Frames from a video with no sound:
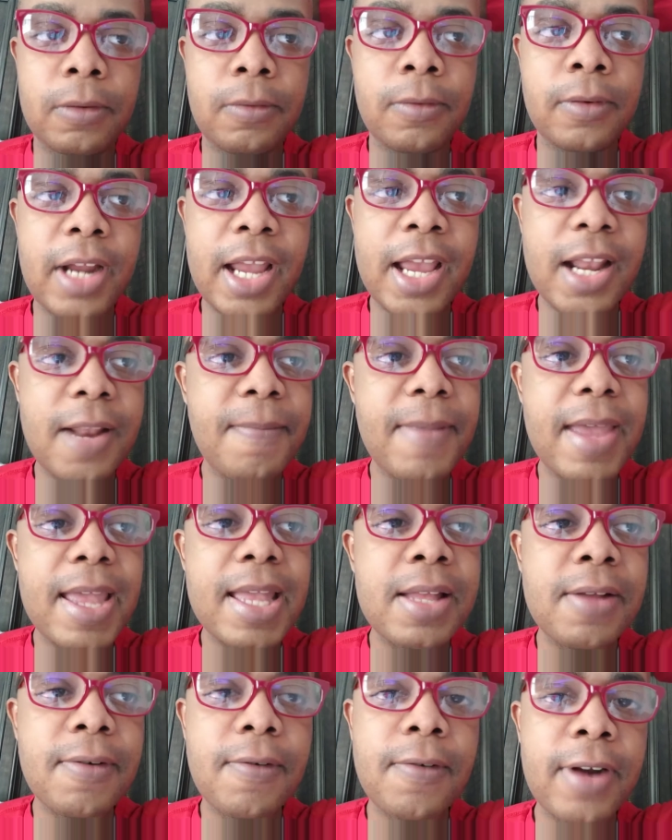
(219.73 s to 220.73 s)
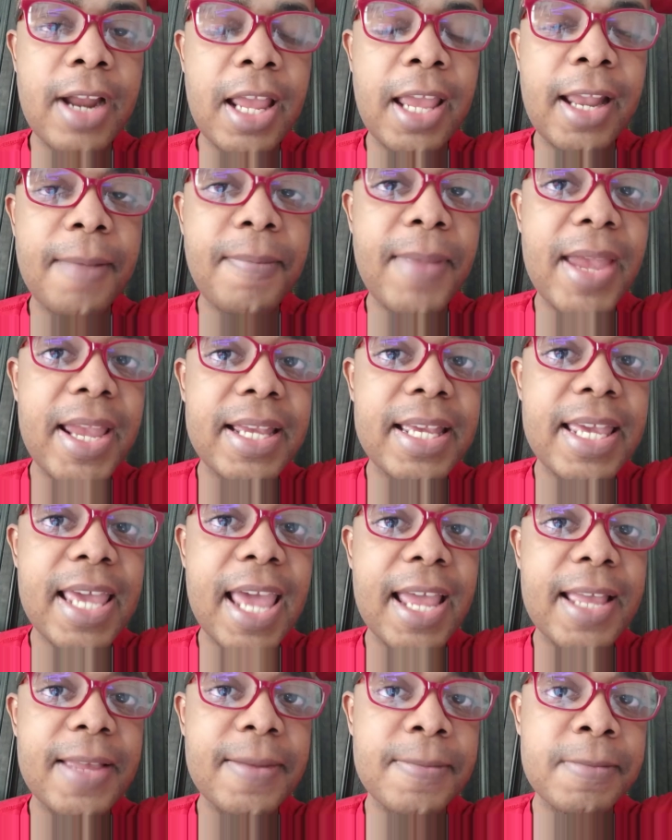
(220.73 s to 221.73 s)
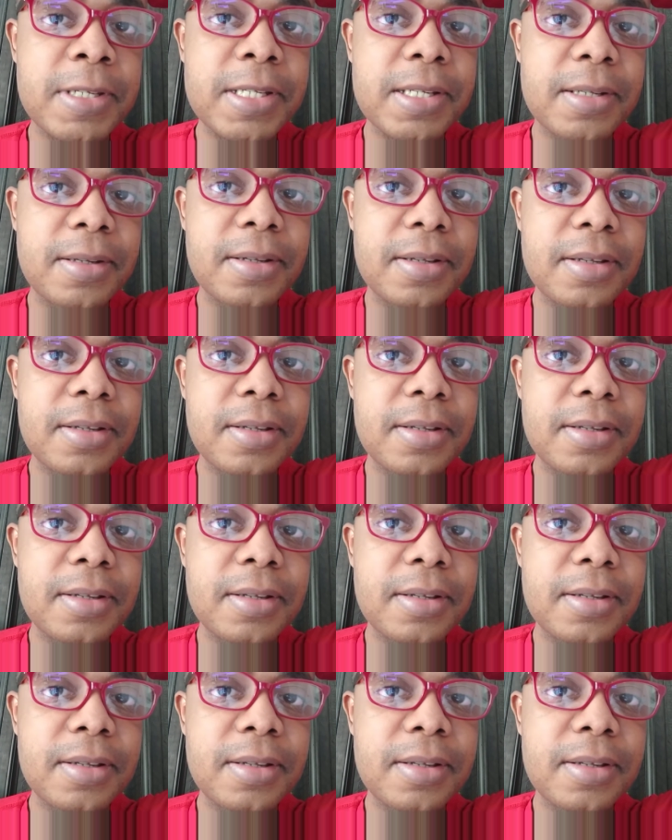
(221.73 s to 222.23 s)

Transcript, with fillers: or anime or anime games.